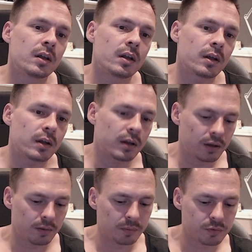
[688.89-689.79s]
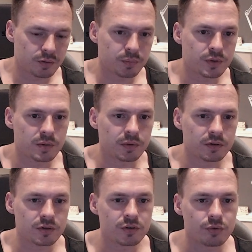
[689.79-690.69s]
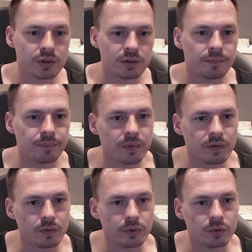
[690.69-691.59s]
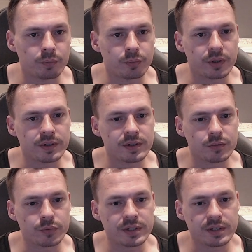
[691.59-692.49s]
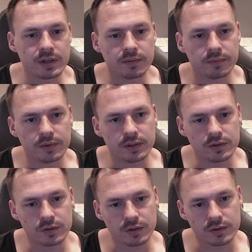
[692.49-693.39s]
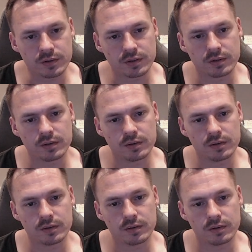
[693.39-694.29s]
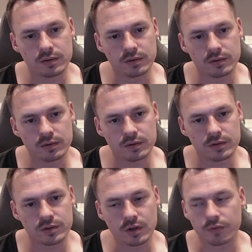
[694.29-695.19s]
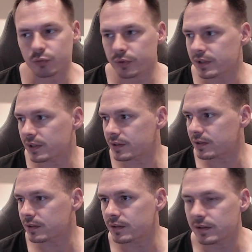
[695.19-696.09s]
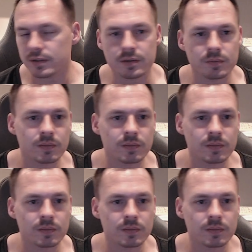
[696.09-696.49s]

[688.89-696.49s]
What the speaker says: Let me just put something on the screen. So when you press reset, it just soft resets the system.